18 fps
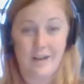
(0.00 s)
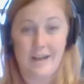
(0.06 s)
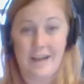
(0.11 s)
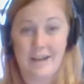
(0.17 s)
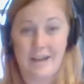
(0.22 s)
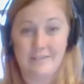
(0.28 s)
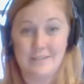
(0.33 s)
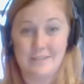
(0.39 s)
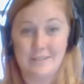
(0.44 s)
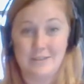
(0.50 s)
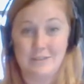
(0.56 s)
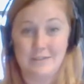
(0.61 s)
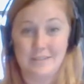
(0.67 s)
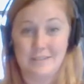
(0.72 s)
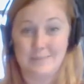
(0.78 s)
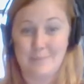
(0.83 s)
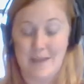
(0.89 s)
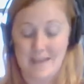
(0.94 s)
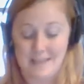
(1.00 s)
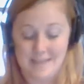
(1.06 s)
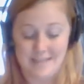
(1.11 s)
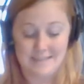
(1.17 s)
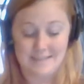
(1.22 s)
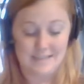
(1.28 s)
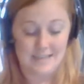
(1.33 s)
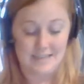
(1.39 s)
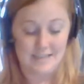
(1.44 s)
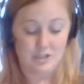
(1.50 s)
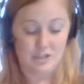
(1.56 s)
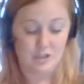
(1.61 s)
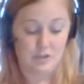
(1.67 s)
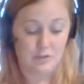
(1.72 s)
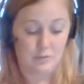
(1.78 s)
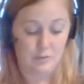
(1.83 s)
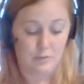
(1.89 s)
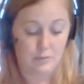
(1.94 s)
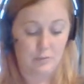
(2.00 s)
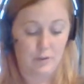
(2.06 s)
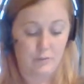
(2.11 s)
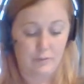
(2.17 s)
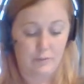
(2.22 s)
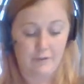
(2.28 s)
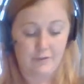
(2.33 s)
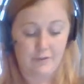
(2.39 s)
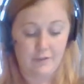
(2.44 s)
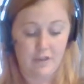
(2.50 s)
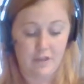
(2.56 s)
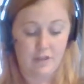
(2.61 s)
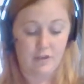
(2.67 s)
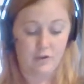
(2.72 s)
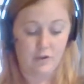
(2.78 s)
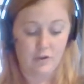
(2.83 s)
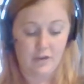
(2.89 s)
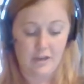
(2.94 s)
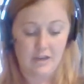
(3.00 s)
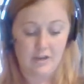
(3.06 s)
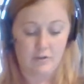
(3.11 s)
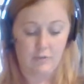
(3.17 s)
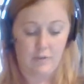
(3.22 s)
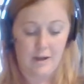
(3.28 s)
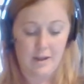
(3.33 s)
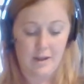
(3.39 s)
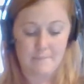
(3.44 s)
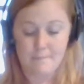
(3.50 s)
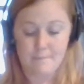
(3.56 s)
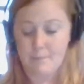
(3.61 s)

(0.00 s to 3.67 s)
I have to do is make these into roughly 30-gram